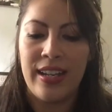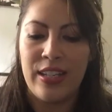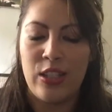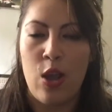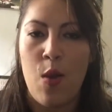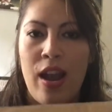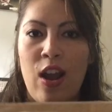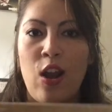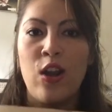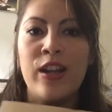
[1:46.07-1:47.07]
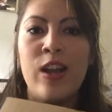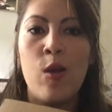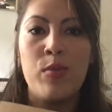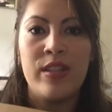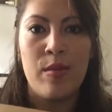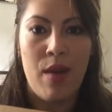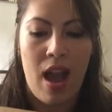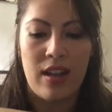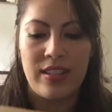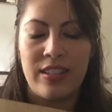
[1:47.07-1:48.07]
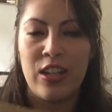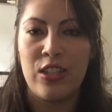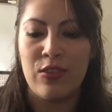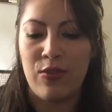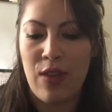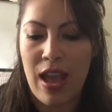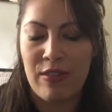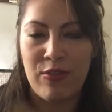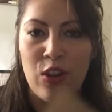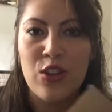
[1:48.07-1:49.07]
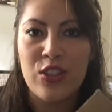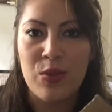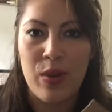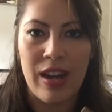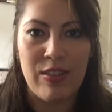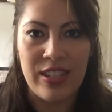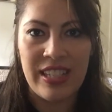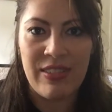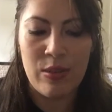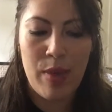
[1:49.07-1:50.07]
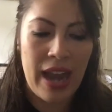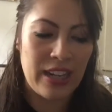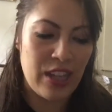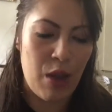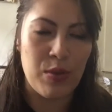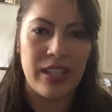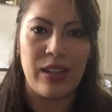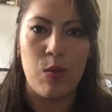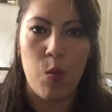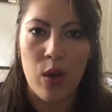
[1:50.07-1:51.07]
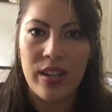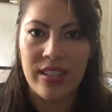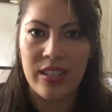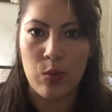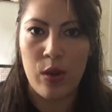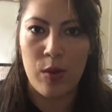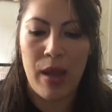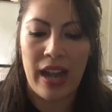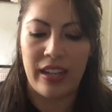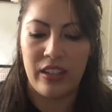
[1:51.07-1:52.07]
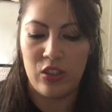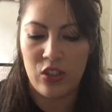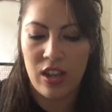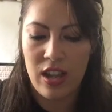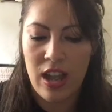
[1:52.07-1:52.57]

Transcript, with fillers: So I already opened the box because at first when I received the package, I was like, what is this weird package?